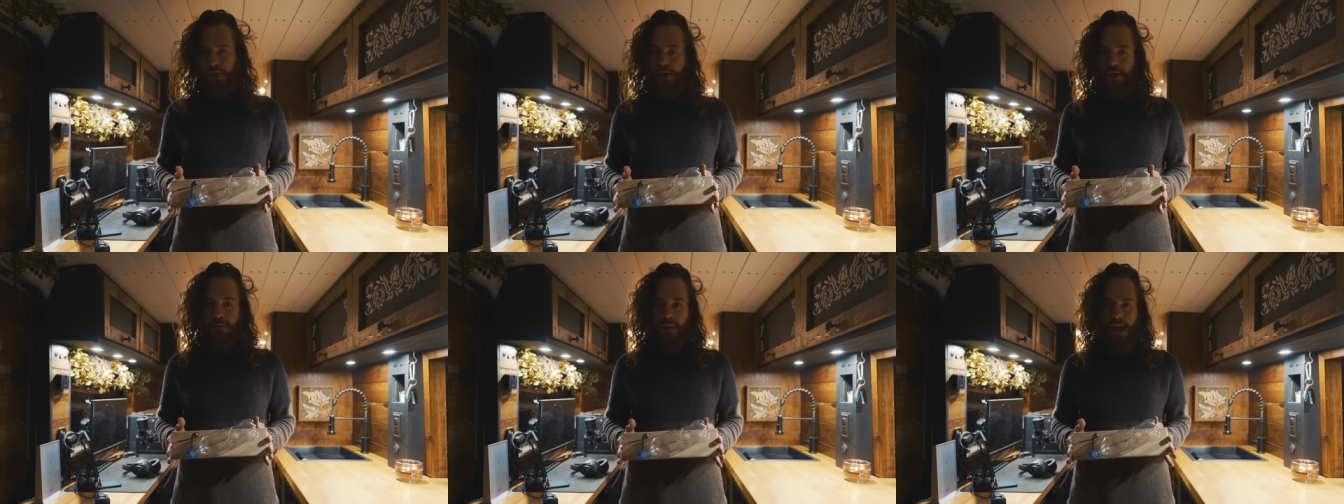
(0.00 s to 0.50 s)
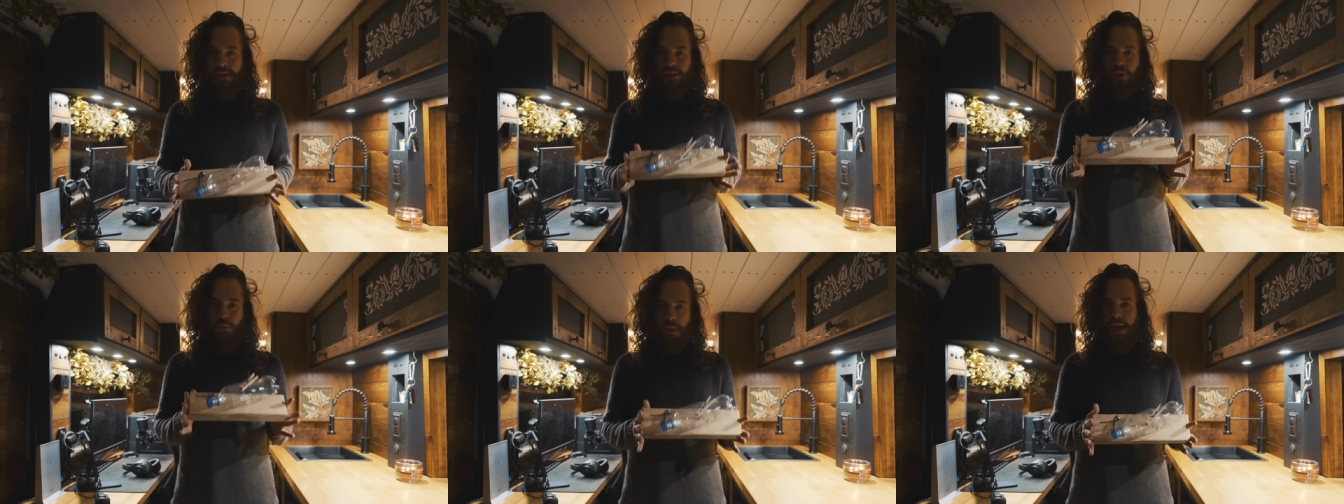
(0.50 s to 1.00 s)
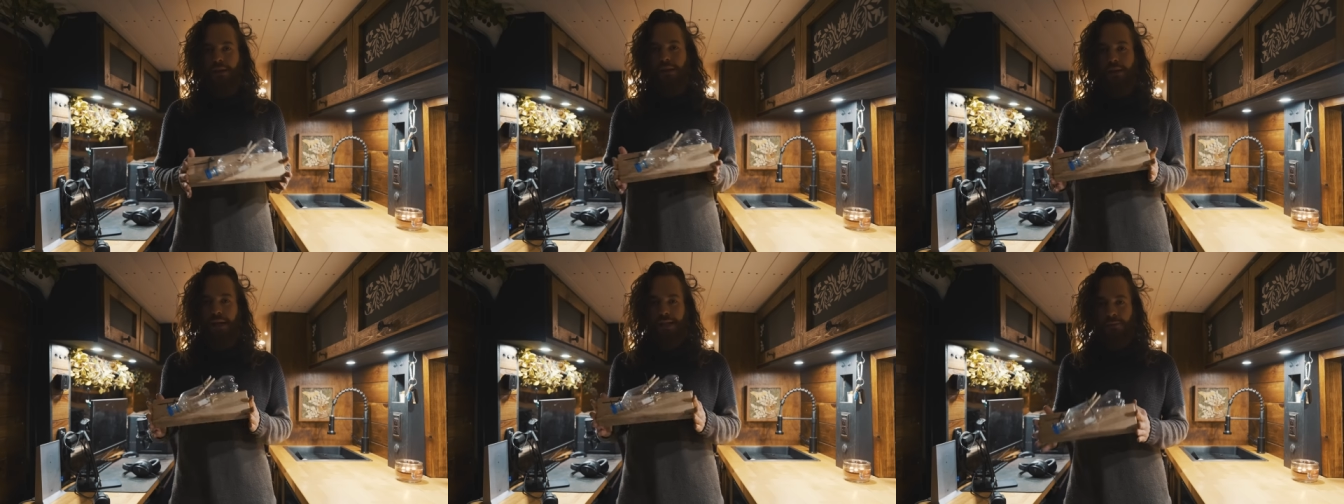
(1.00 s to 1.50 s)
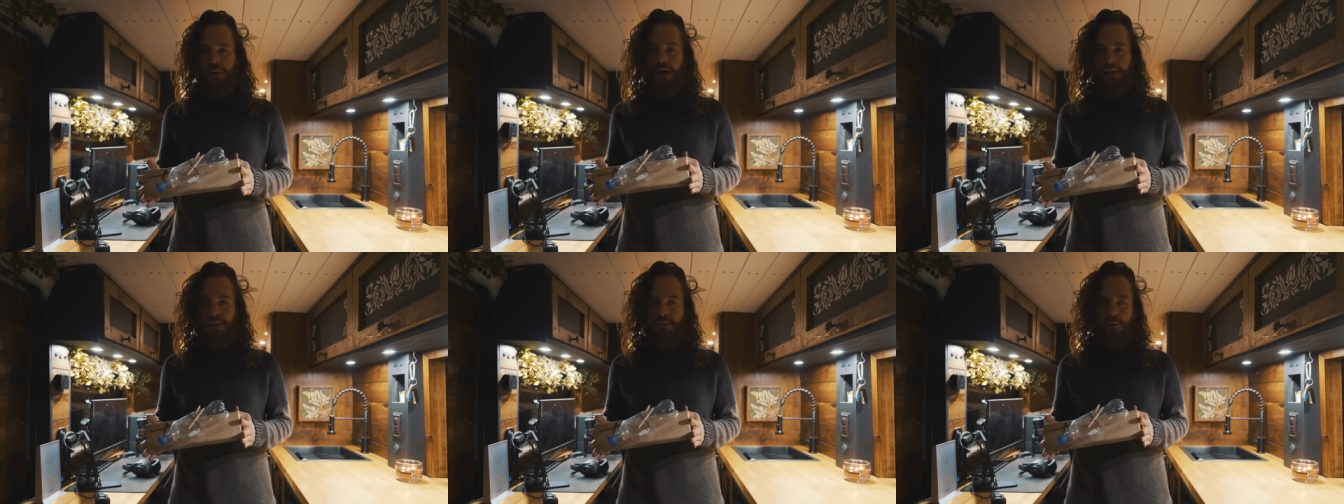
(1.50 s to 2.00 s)
him as humanely as
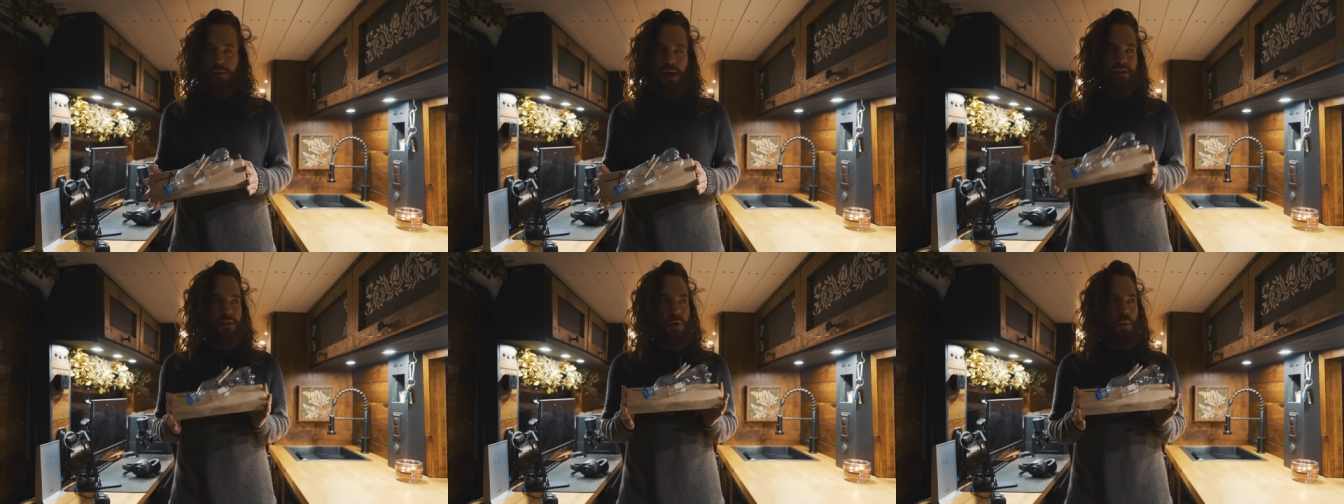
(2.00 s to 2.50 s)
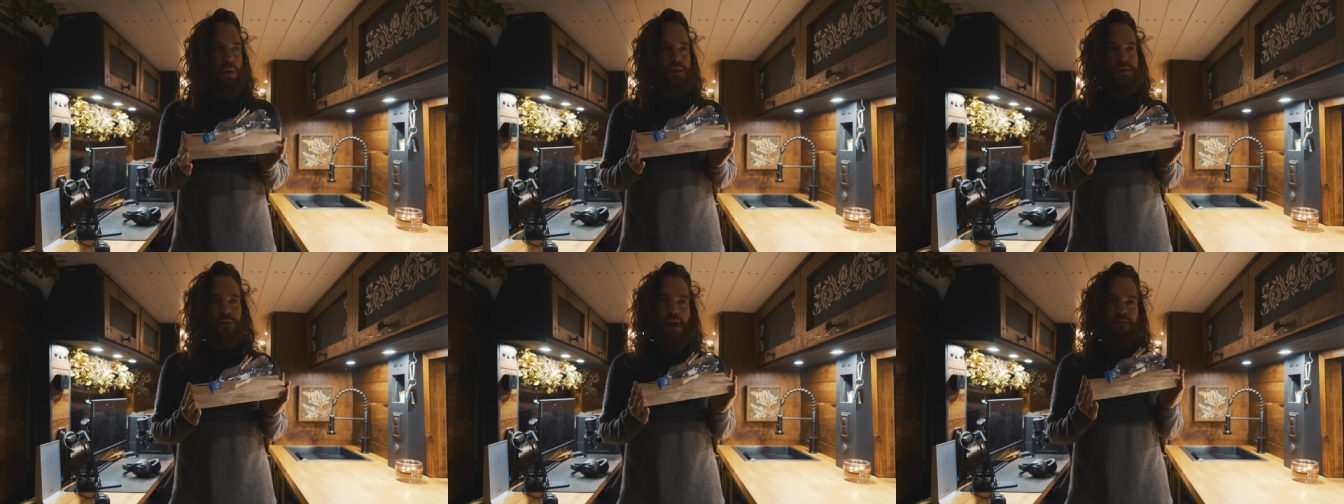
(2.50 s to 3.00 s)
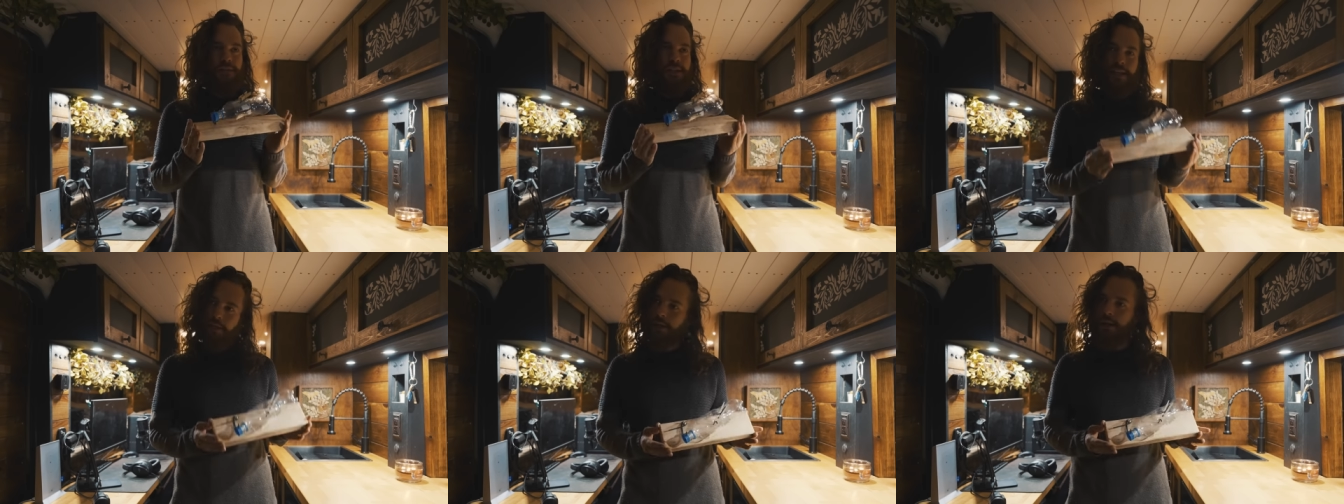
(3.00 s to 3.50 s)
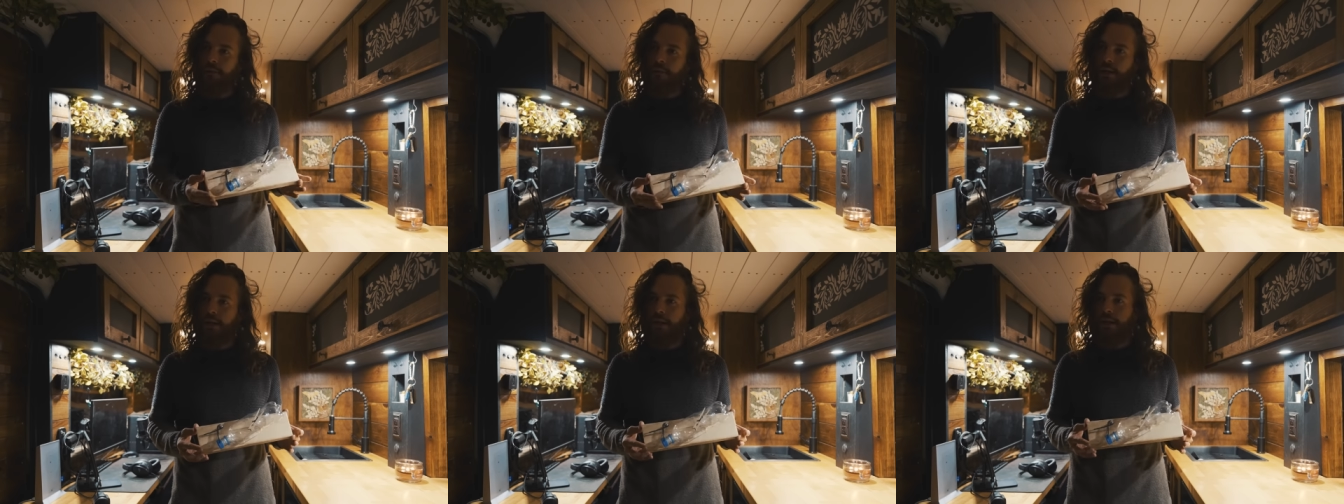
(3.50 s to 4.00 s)
possible. I don't want to have to kill him
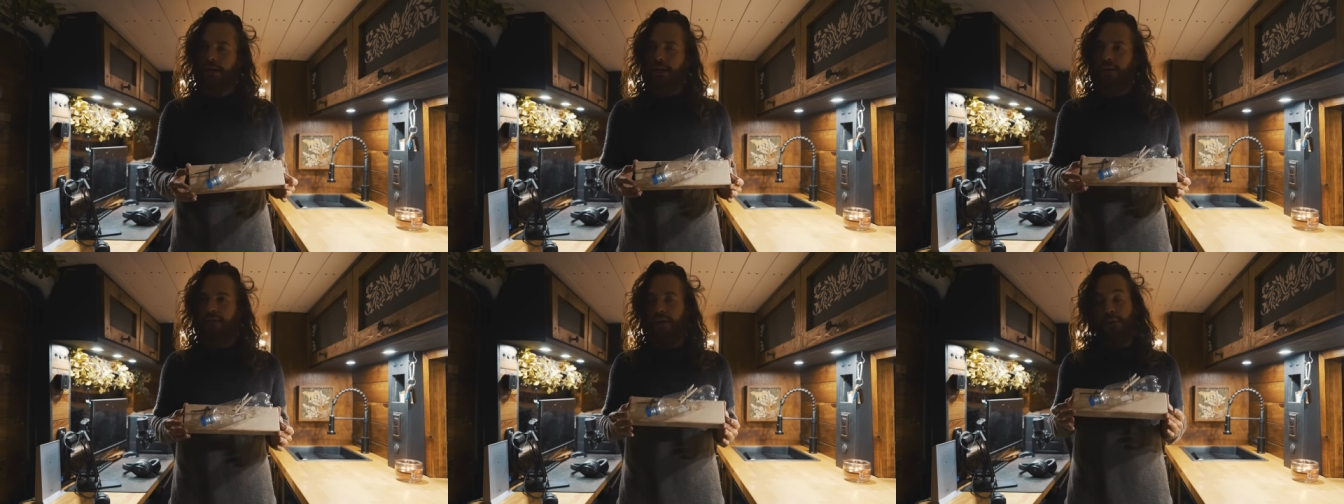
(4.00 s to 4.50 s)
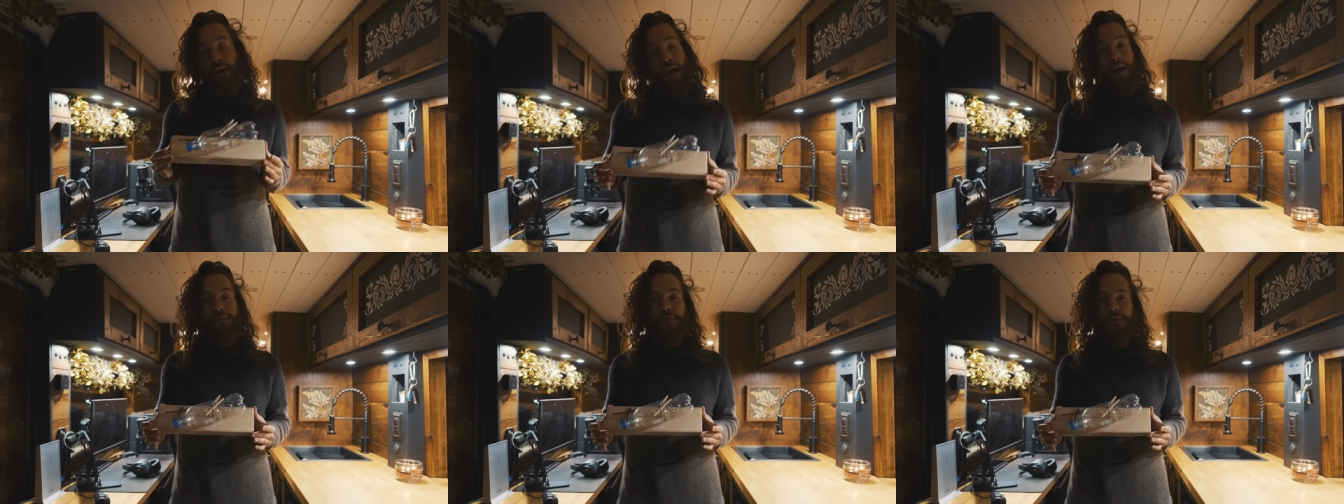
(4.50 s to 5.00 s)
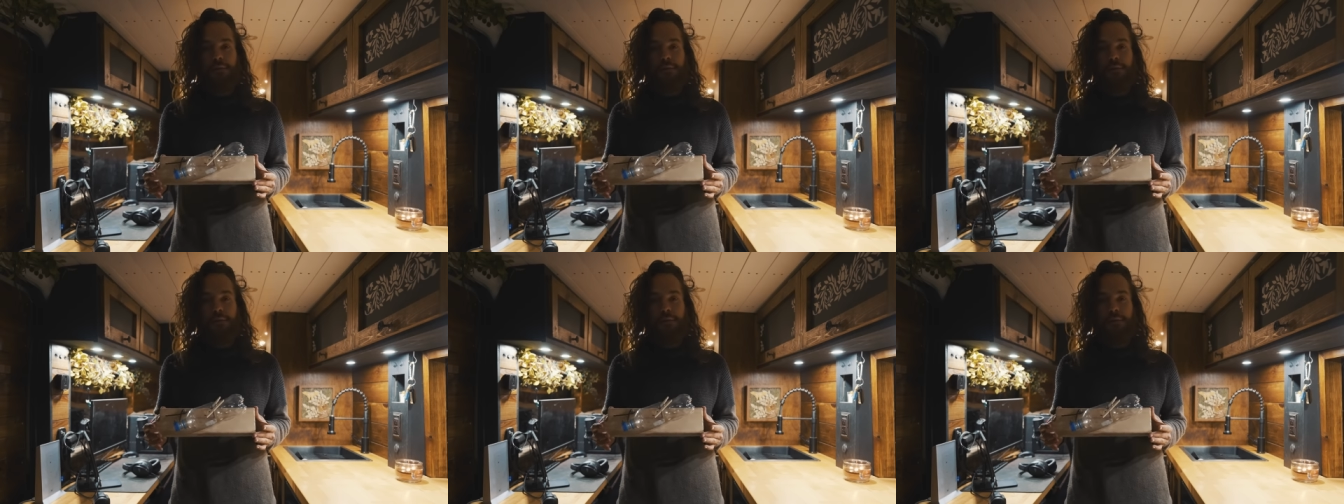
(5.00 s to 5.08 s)
if I don't have to.